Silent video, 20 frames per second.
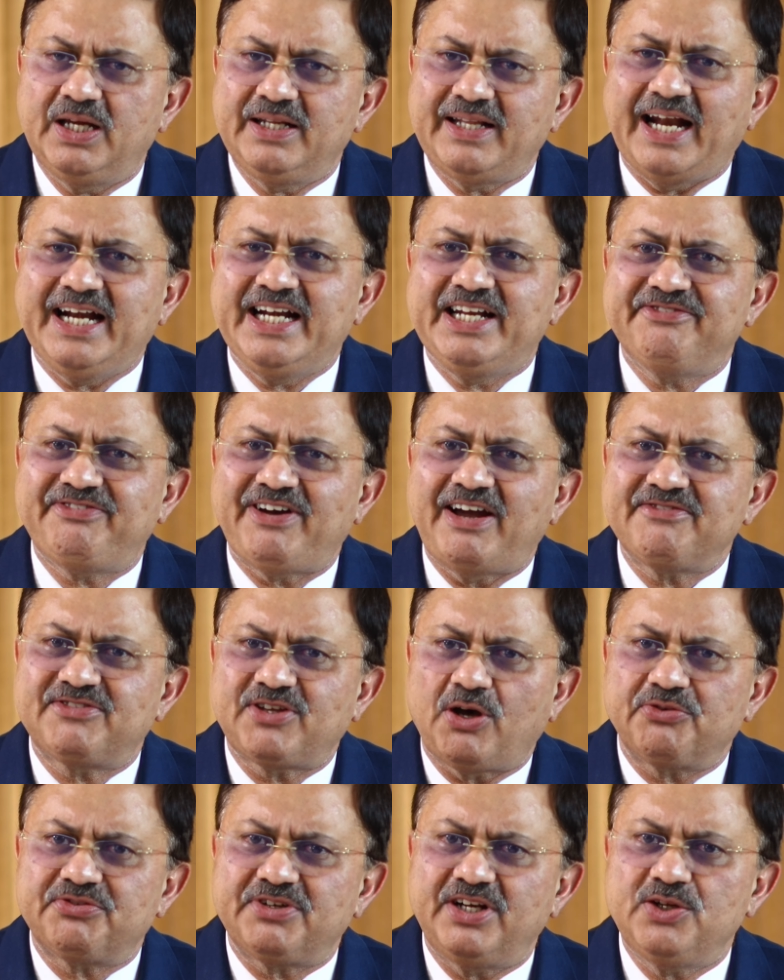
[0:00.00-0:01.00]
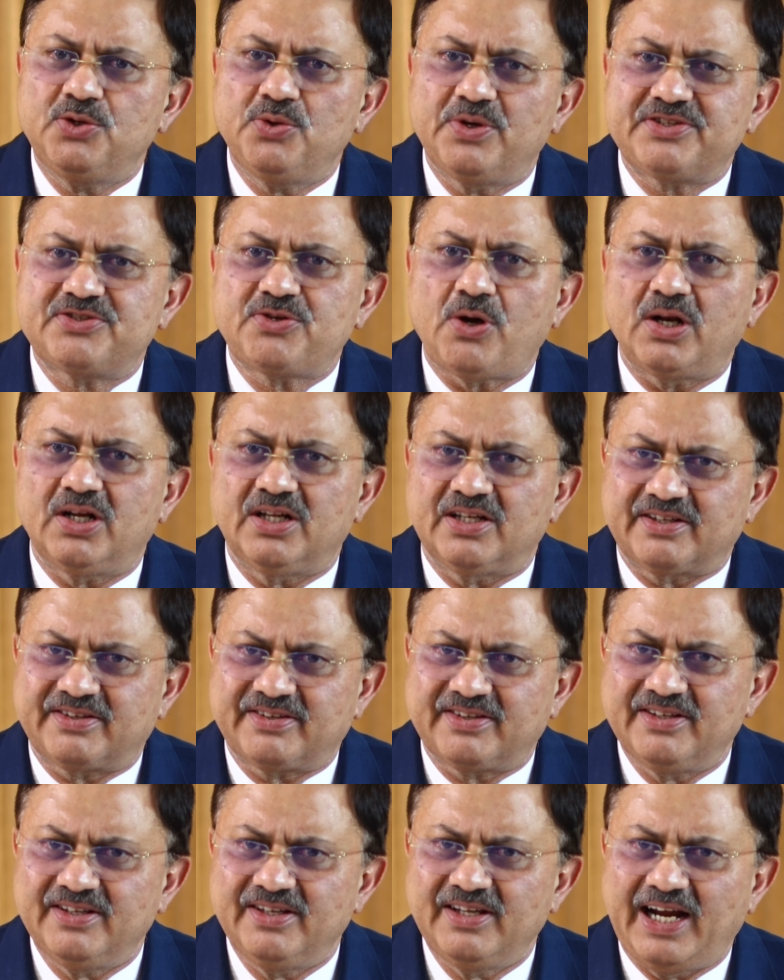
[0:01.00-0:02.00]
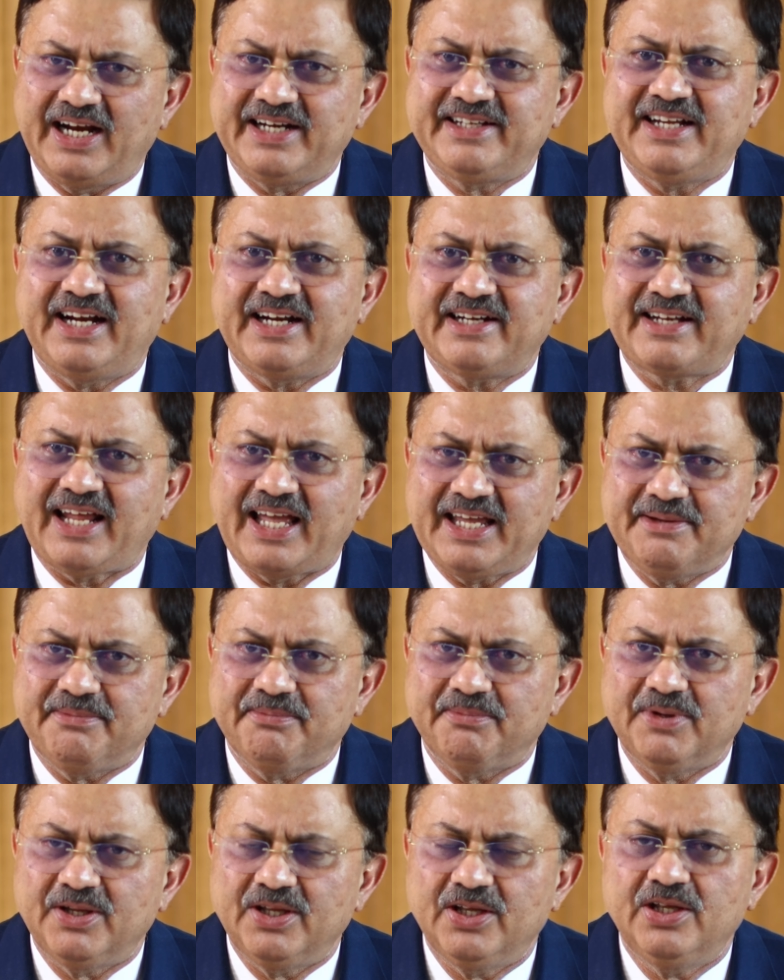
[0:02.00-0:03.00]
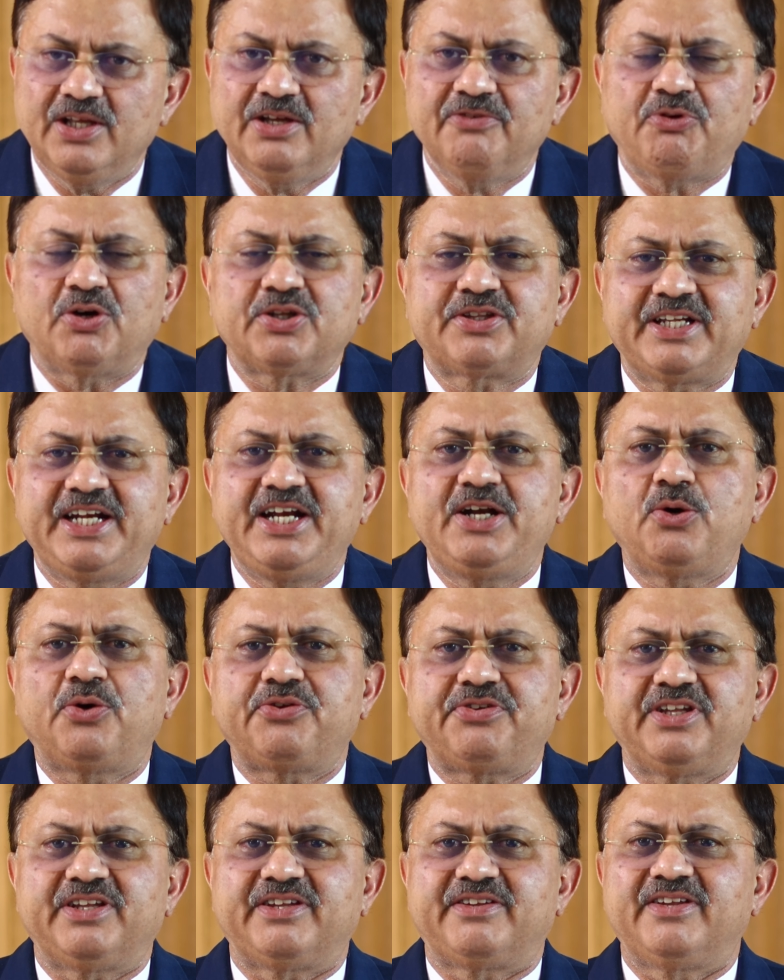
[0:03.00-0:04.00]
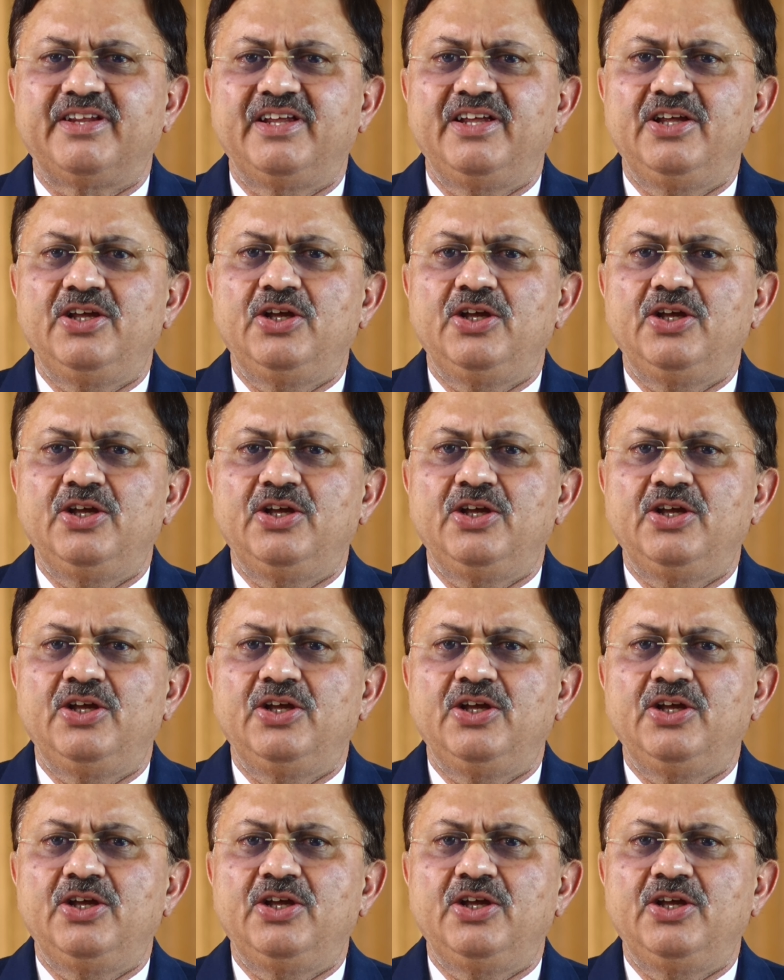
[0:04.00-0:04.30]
95,000 US dollars at that time for 3 doses.